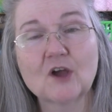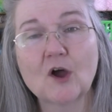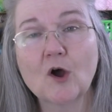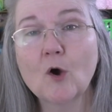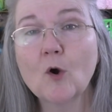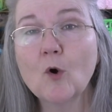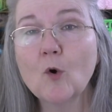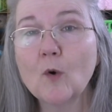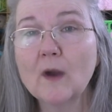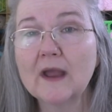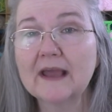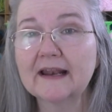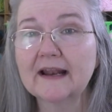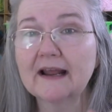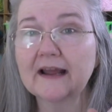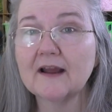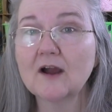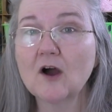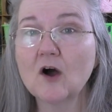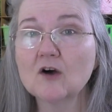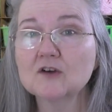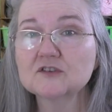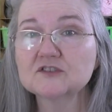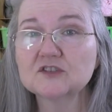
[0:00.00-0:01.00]
Oh, and I
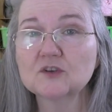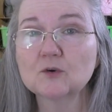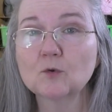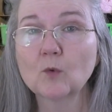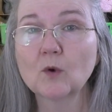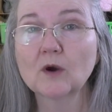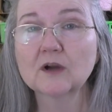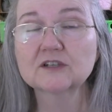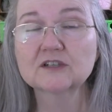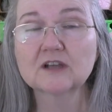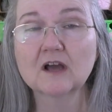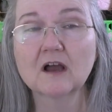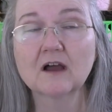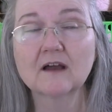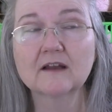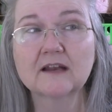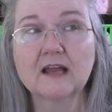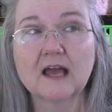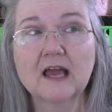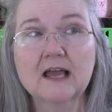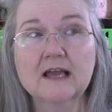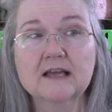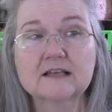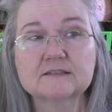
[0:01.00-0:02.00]
also worked
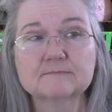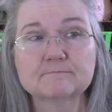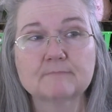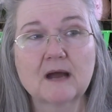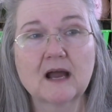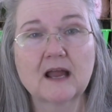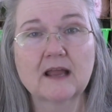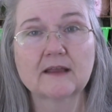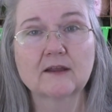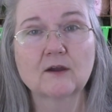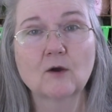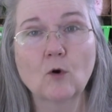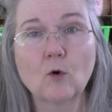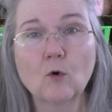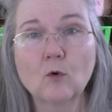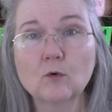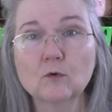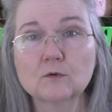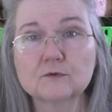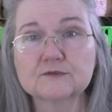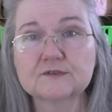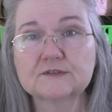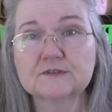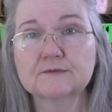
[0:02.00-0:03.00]
on my
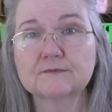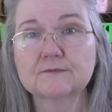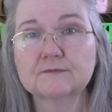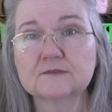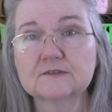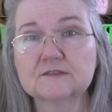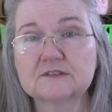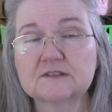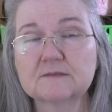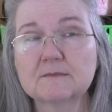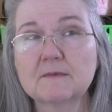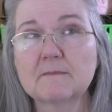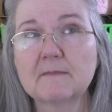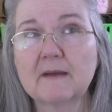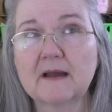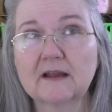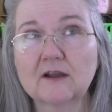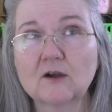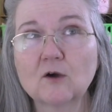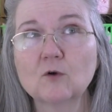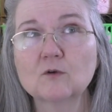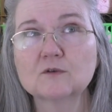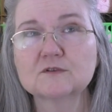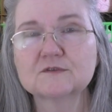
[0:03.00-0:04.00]
goals, some of my
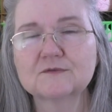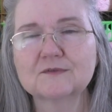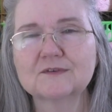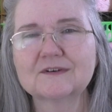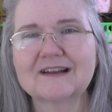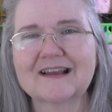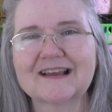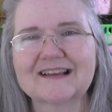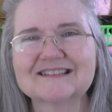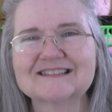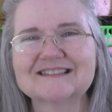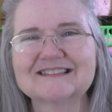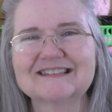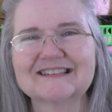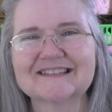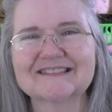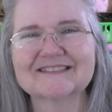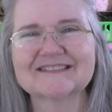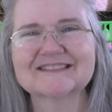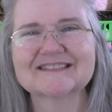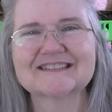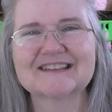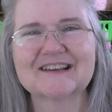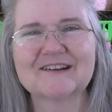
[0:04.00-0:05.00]
goals for next
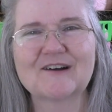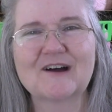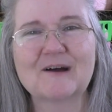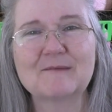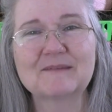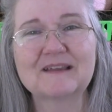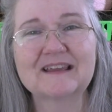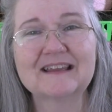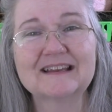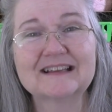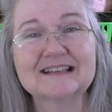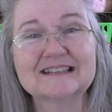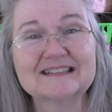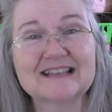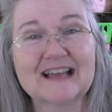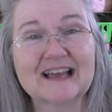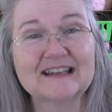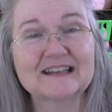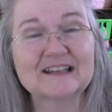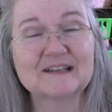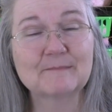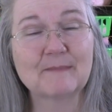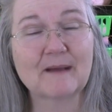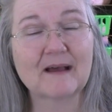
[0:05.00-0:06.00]
year. So I'm getting
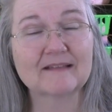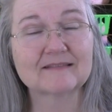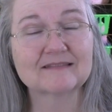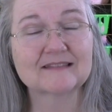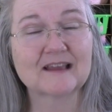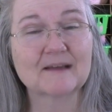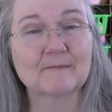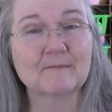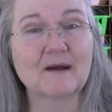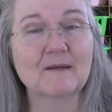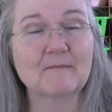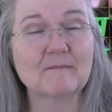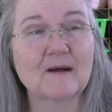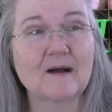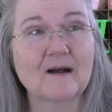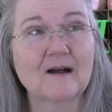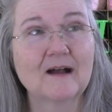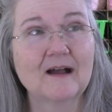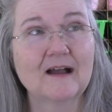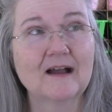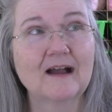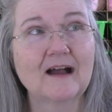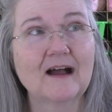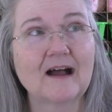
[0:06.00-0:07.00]
excited about them. I'm,
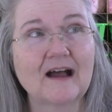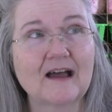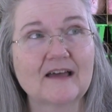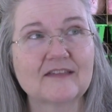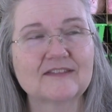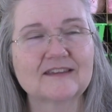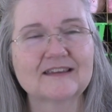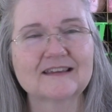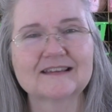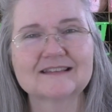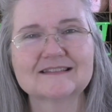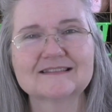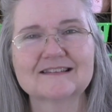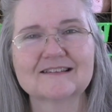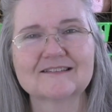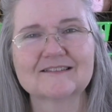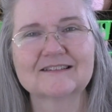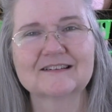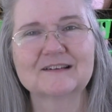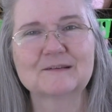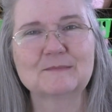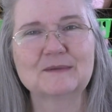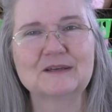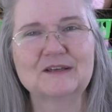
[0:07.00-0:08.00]
I think they're
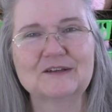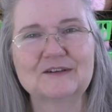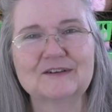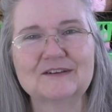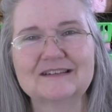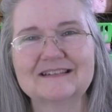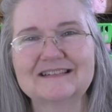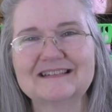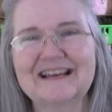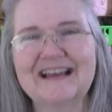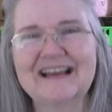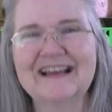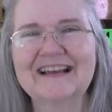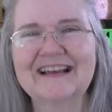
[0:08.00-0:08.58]
going to be good.